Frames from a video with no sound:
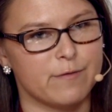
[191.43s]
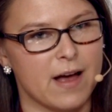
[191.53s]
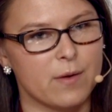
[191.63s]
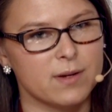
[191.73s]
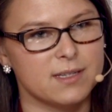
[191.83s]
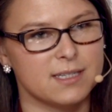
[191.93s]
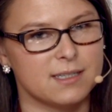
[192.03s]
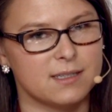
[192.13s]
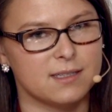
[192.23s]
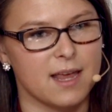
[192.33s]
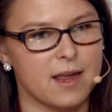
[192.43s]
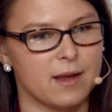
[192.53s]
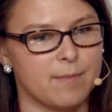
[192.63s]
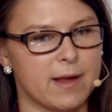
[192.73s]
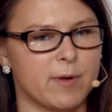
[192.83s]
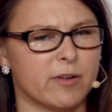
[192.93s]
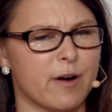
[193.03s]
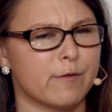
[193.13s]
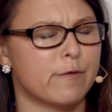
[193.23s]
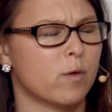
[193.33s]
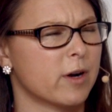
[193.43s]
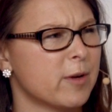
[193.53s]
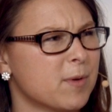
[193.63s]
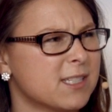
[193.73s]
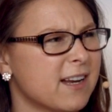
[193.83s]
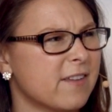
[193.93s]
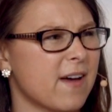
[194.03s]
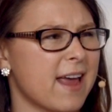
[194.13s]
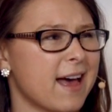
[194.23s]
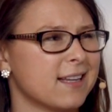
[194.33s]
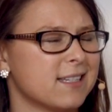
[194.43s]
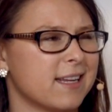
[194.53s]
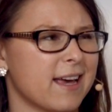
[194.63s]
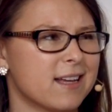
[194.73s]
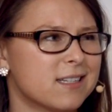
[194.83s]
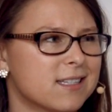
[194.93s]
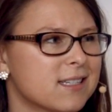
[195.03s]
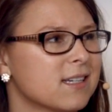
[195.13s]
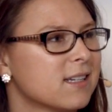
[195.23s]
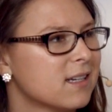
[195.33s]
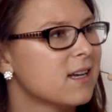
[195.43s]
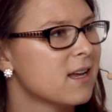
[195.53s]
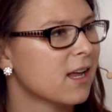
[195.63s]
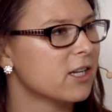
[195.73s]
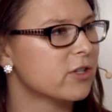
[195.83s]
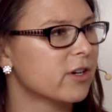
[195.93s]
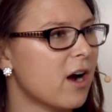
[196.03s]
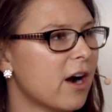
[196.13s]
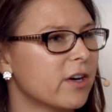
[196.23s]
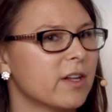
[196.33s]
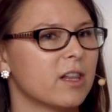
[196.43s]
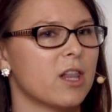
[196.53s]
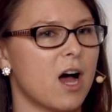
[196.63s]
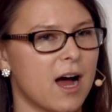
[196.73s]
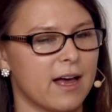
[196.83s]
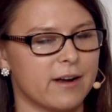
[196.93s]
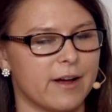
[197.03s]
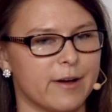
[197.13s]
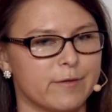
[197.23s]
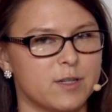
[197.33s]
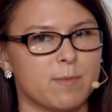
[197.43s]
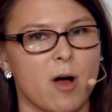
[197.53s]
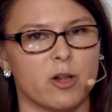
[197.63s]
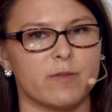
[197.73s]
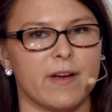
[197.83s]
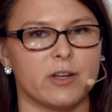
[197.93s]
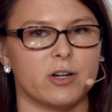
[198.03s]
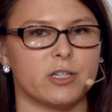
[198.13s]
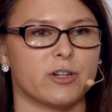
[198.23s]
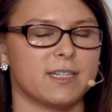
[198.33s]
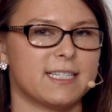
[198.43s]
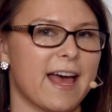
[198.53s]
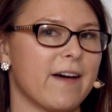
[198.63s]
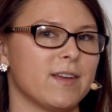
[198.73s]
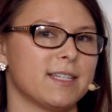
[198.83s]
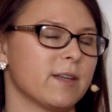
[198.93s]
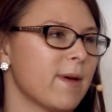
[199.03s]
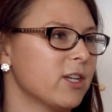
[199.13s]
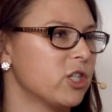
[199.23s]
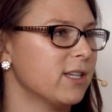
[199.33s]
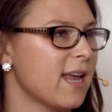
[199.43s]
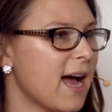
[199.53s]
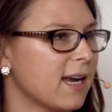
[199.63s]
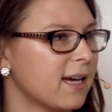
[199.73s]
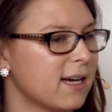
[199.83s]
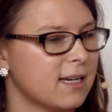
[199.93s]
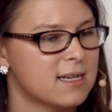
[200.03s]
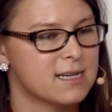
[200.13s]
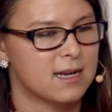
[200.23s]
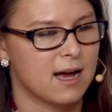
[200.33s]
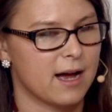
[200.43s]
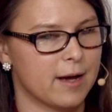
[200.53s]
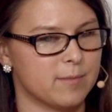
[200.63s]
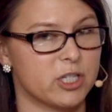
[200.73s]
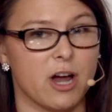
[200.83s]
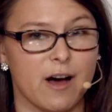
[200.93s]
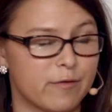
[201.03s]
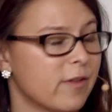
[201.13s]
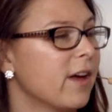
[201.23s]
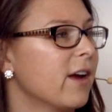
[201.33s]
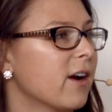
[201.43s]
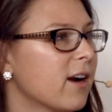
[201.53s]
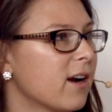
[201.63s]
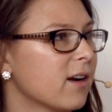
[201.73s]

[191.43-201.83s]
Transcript: I would say maybe around 40 percent if I had to guess. Not Because there have. are a lot of smaller vendors. There's Savvis, Dimension Data, um, software.